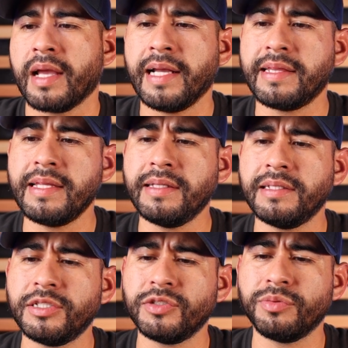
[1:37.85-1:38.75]
I think
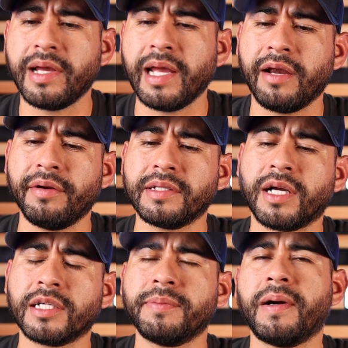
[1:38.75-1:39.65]
this is what Eric
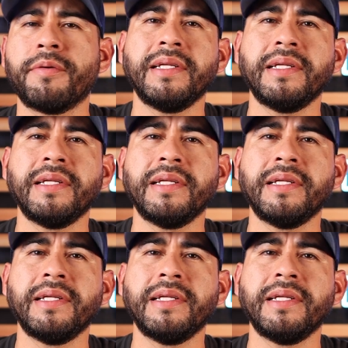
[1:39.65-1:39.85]
talks about